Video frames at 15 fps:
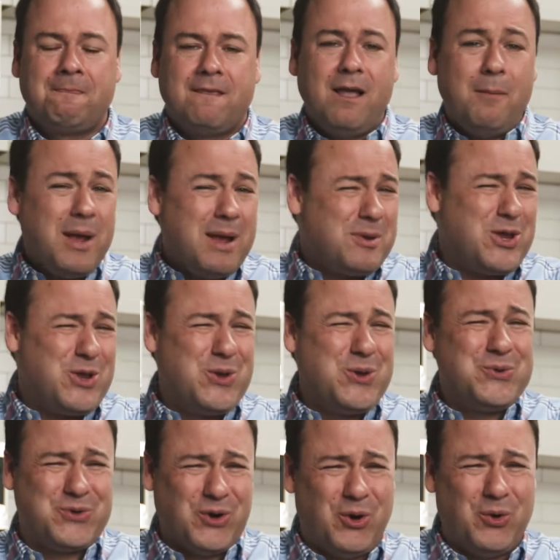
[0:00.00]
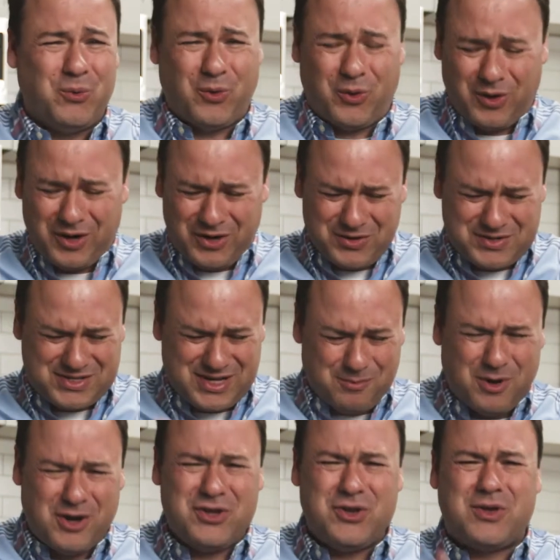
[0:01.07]
Now, maybe you don't worry. You're
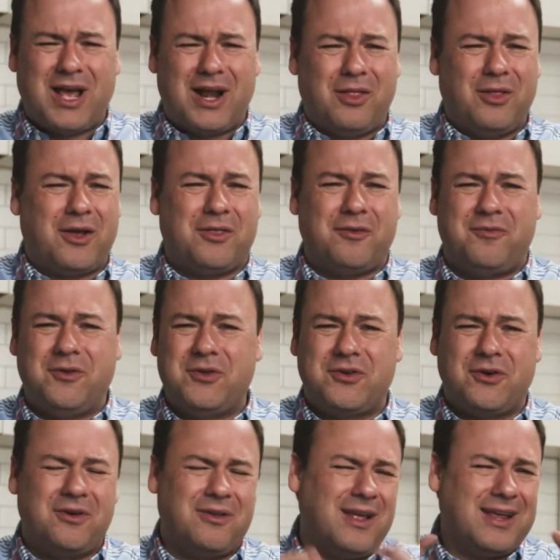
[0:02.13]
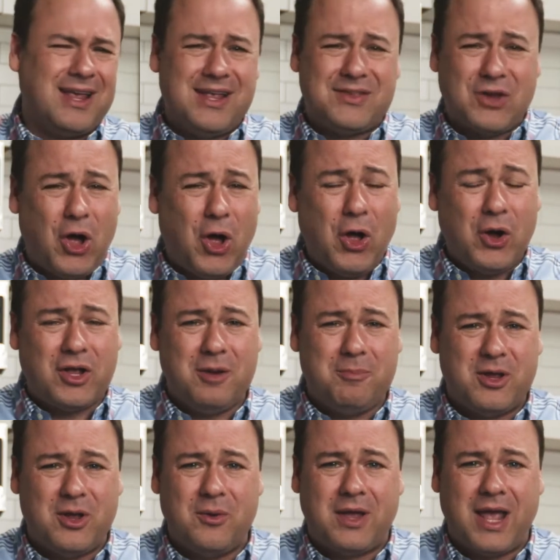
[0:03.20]
someone, you kind of look at the future and you're like, it's all gonna
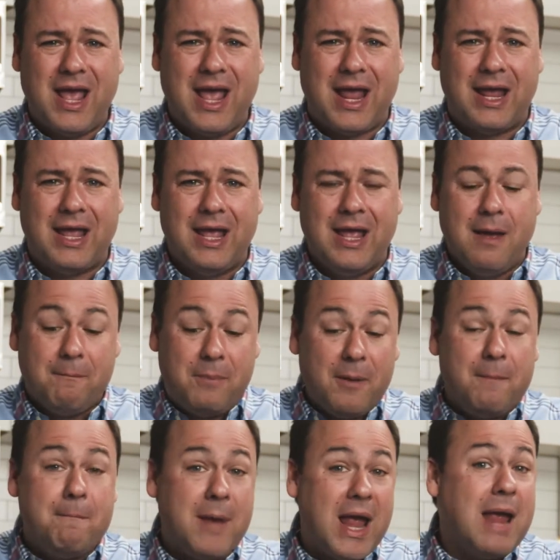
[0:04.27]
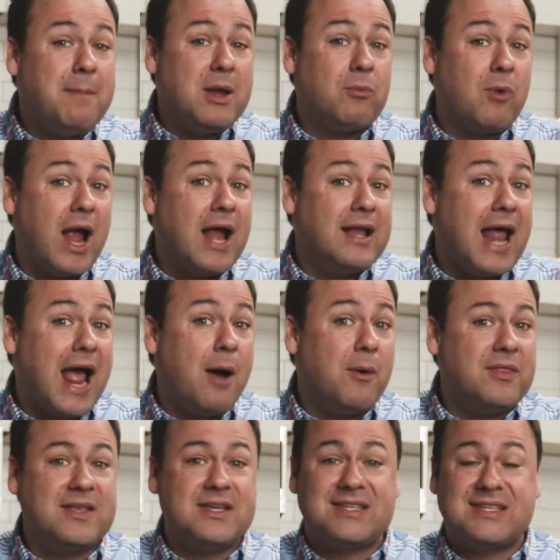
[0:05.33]
be okay. But maybe right now
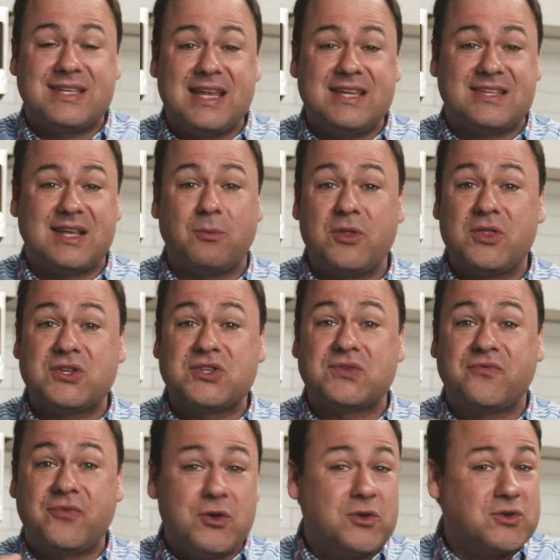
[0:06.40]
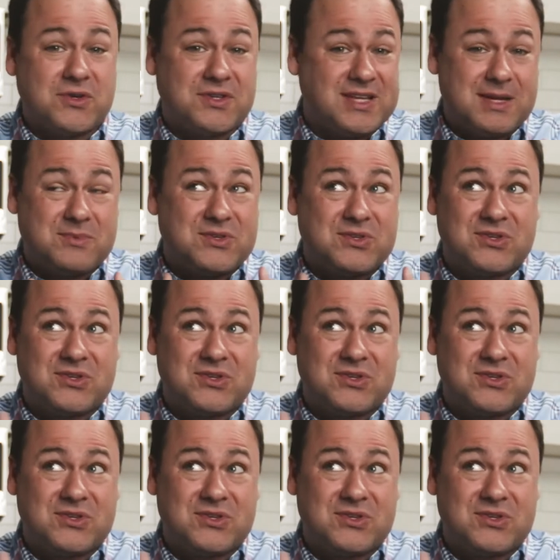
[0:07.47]
in this season, when this future seems